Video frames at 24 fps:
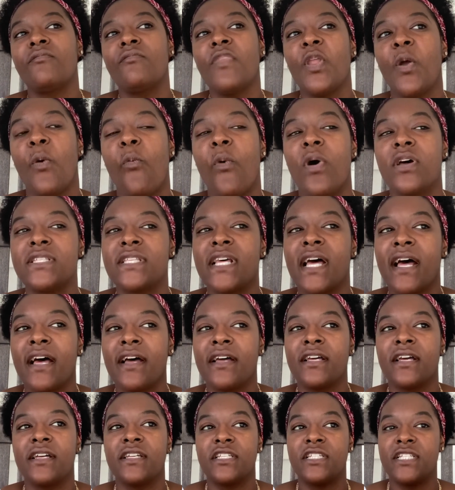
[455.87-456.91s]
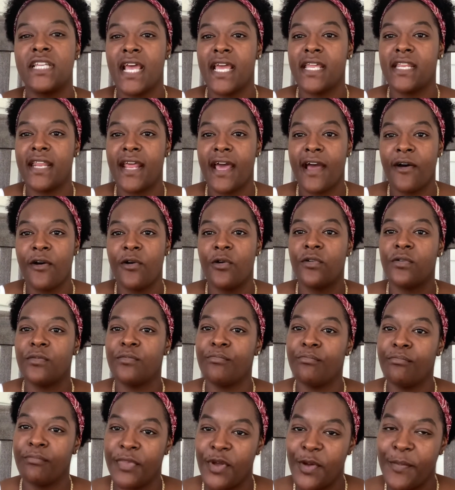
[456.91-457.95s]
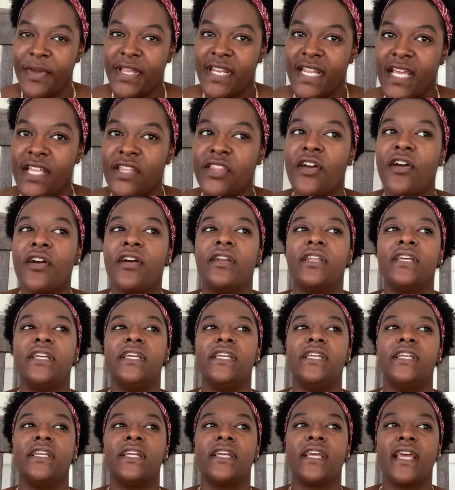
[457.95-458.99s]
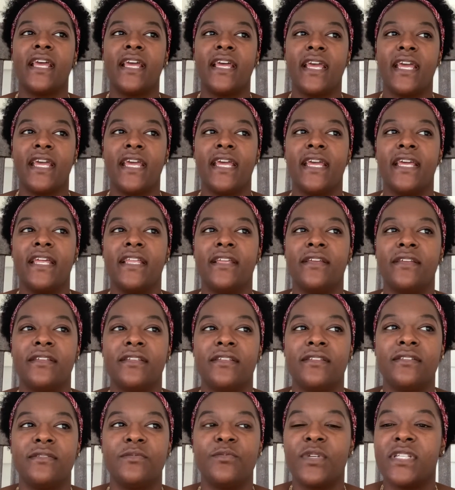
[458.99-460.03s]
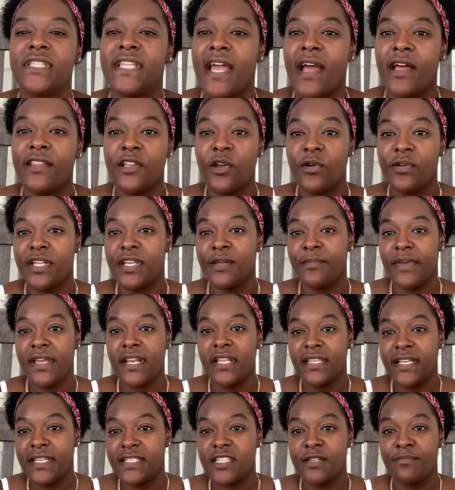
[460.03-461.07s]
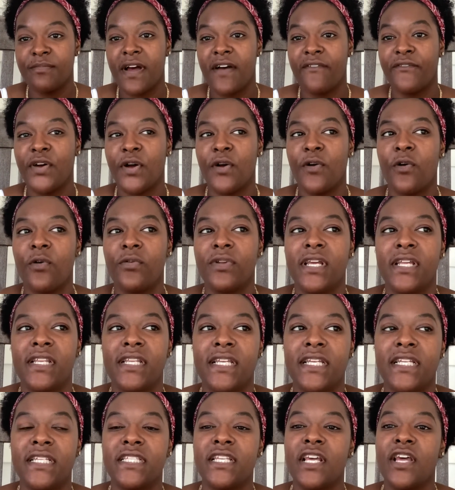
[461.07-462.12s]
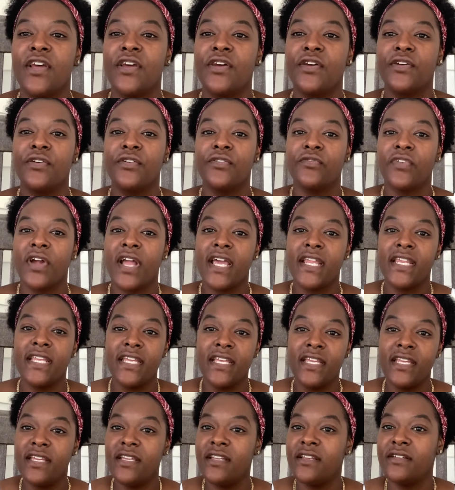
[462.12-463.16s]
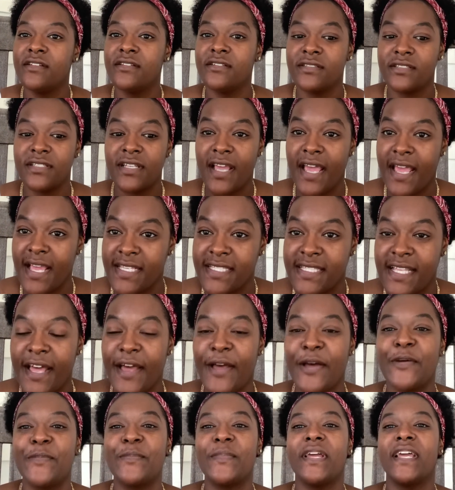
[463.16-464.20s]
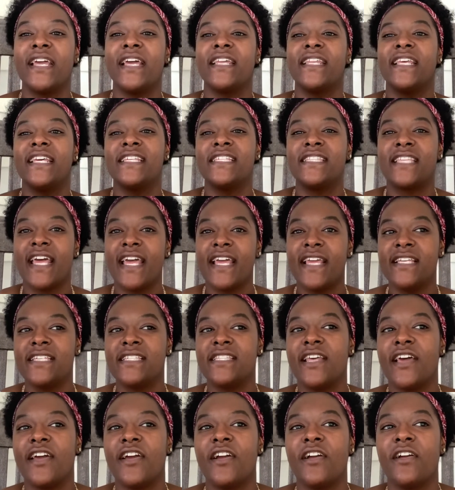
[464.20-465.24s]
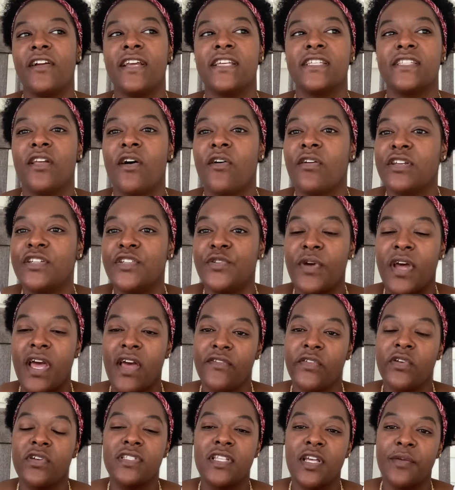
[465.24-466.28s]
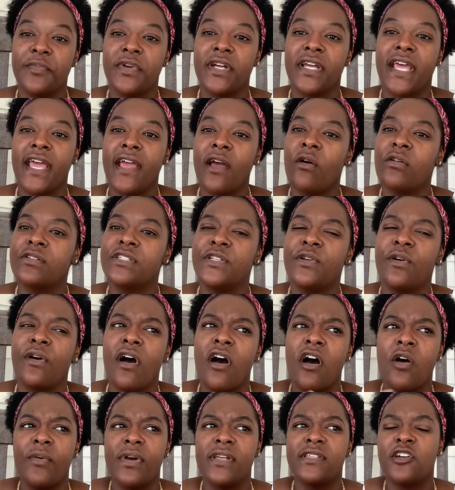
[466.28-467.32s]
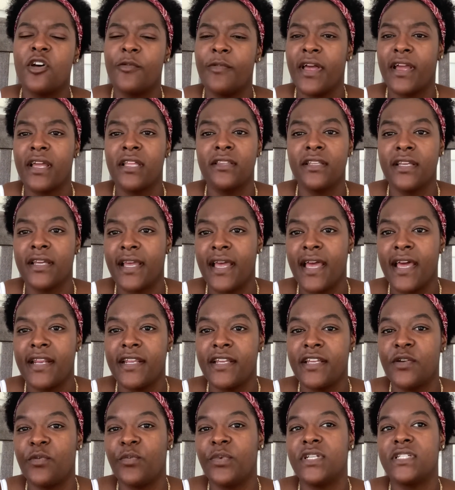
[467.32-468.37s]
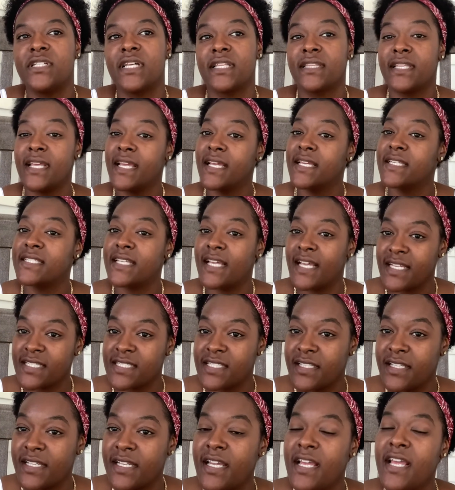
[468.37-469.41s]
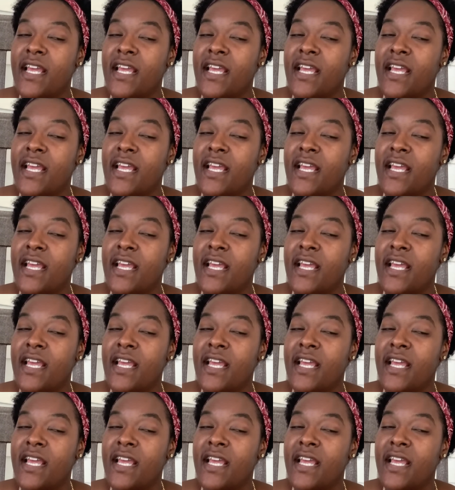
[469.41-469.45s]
once I checked it out, Build Me Net 30, it was downloaded immediately to my phone and is ready ASAP. And it stays there as long as you have your Summer account. So you can always go back and look at it, which I think is excellent.